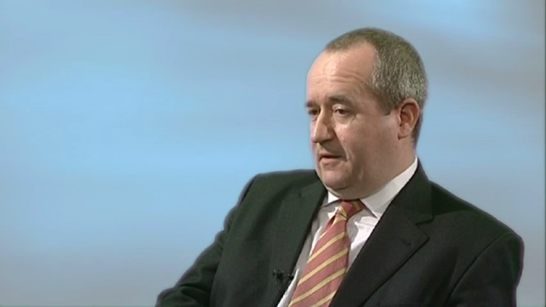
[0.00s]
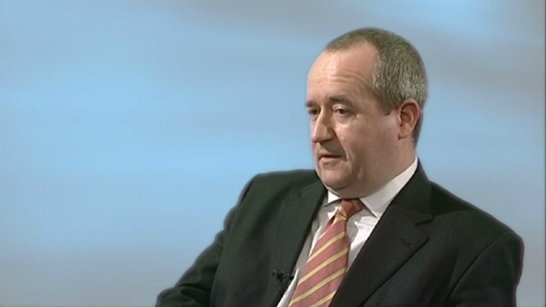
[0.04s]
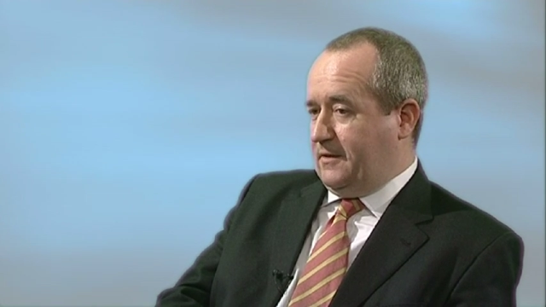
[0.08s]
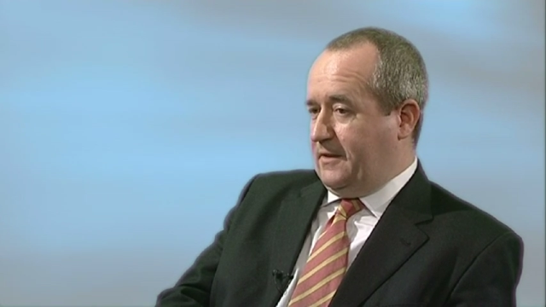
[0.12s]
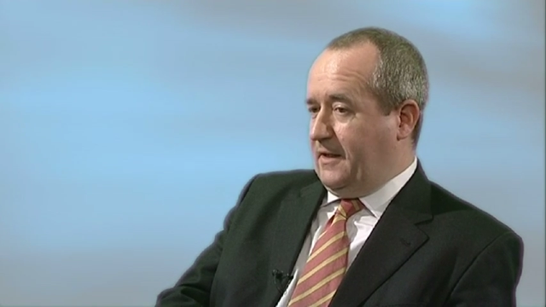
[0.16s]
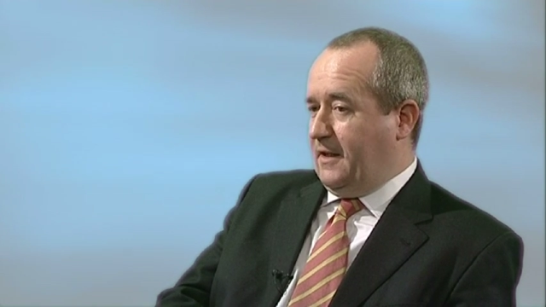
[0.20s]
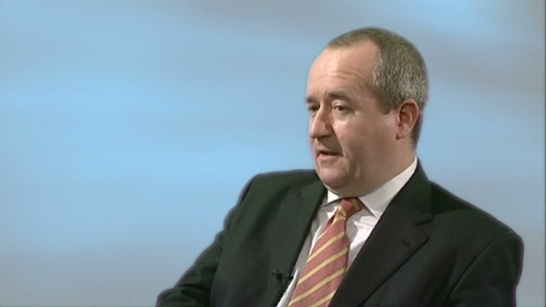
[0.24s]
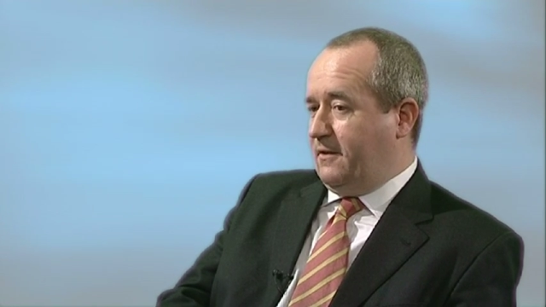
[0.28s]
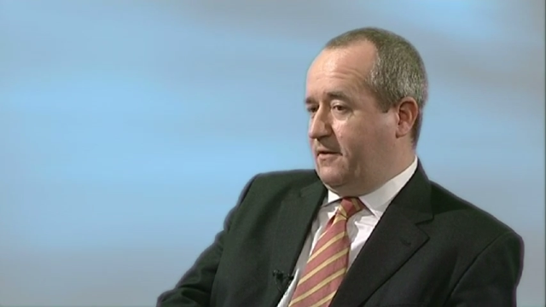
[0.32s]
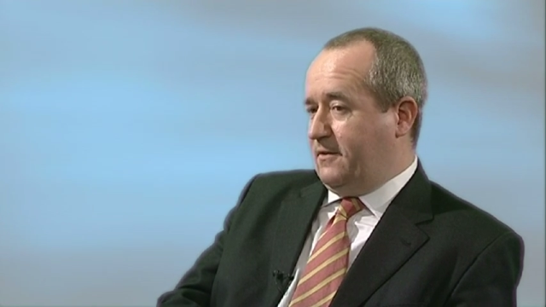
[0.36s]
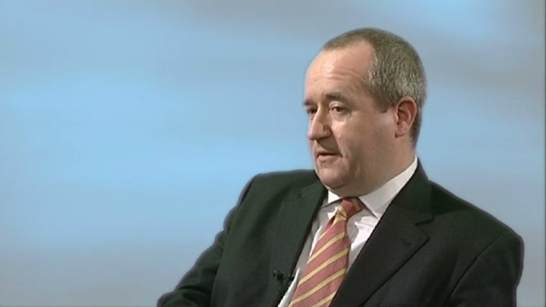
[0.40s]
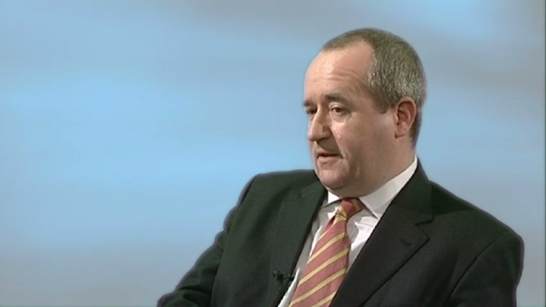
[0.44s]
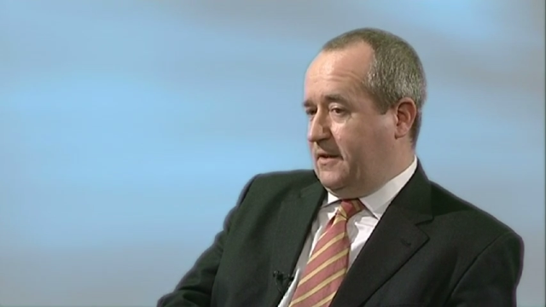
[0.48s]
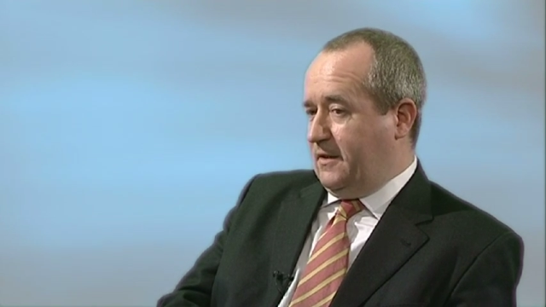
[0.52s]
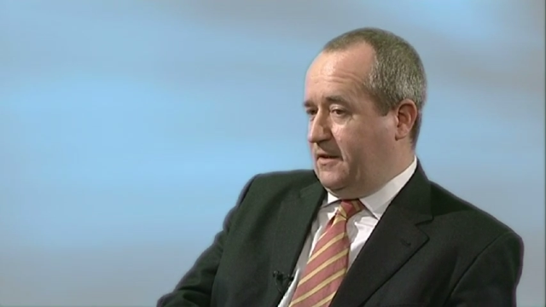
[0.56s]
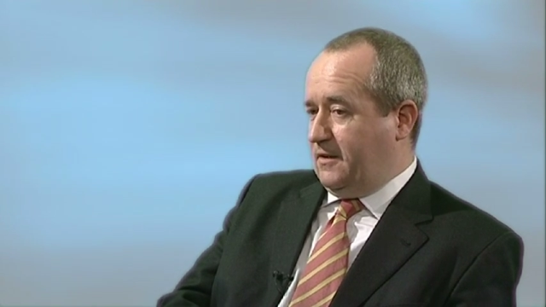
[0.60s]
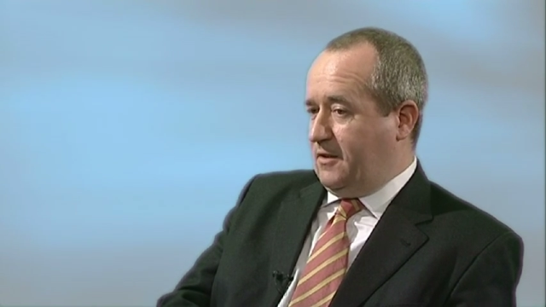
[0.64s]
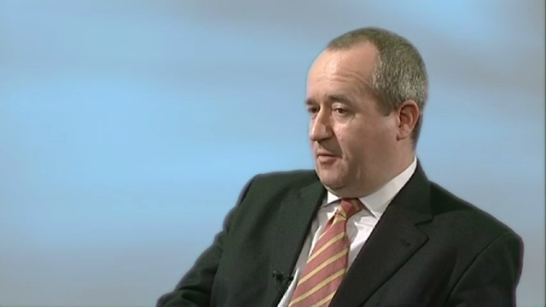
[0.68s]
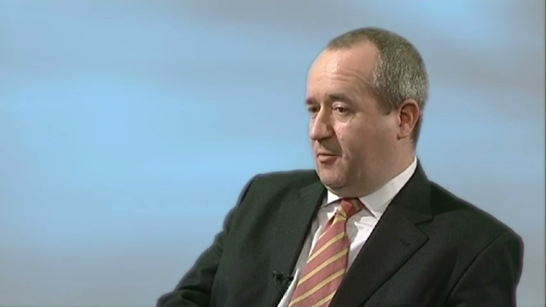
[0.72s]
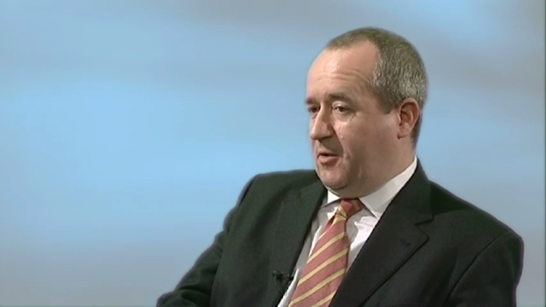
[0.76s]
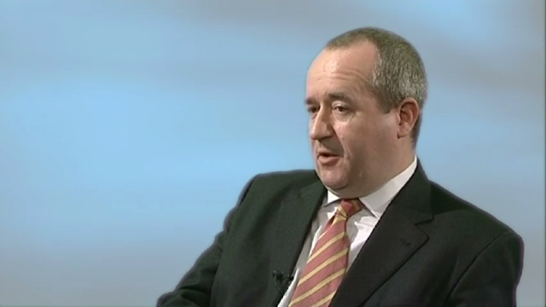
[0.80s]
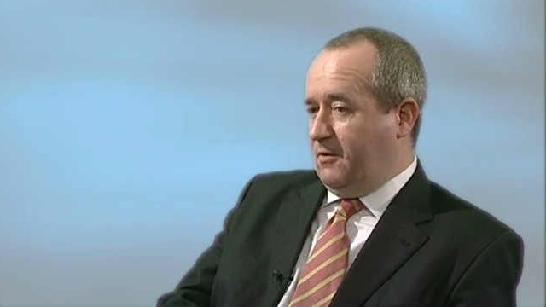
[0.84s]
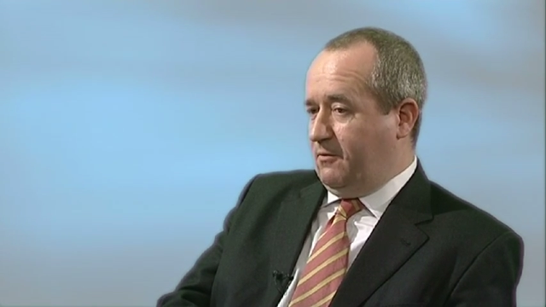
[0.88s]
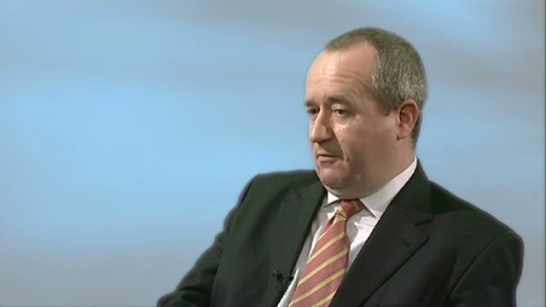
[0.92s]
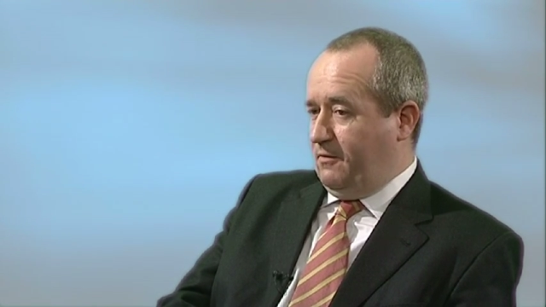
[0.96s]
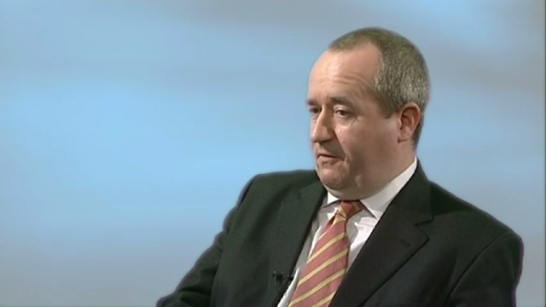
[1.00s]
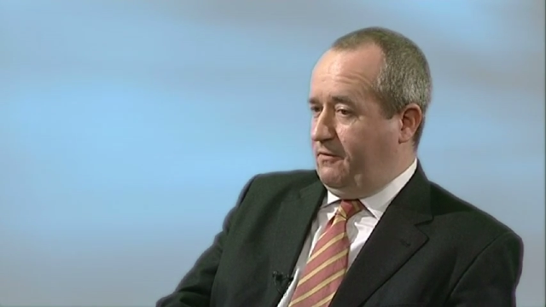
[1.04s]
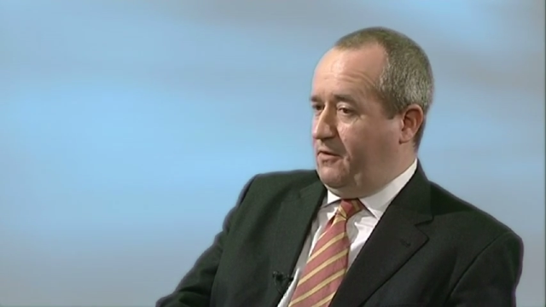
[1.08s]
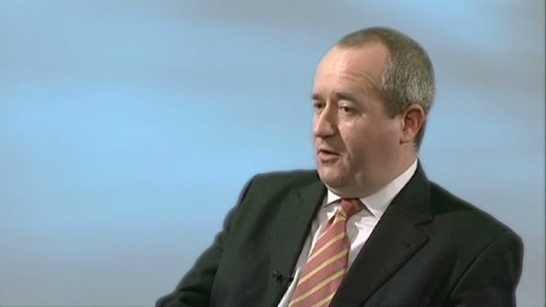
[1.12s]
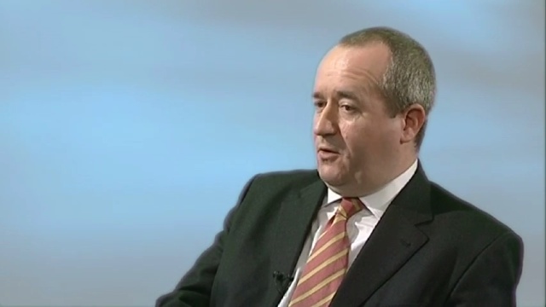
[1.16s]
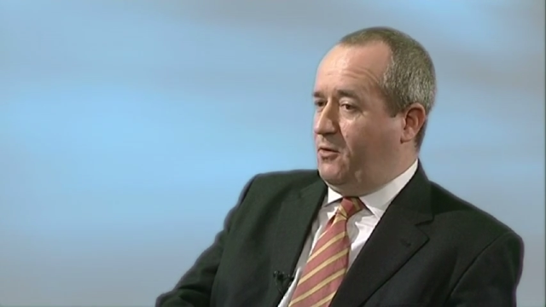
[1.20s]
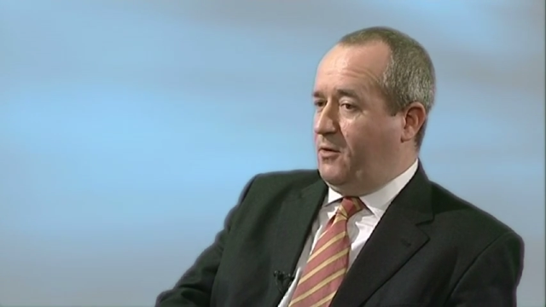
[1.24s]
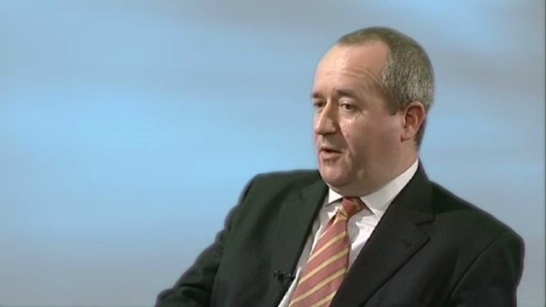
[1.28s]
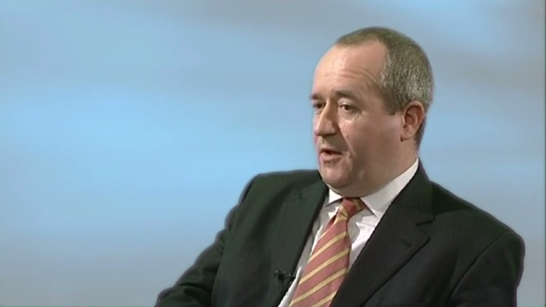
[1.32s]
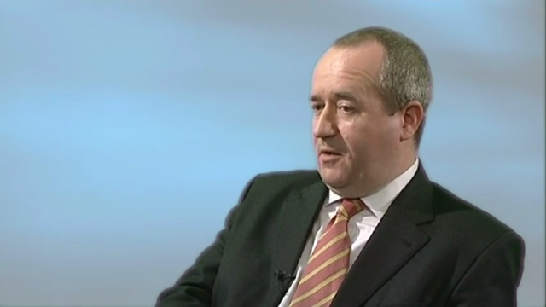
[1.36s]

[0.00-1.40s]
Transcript: standard says about review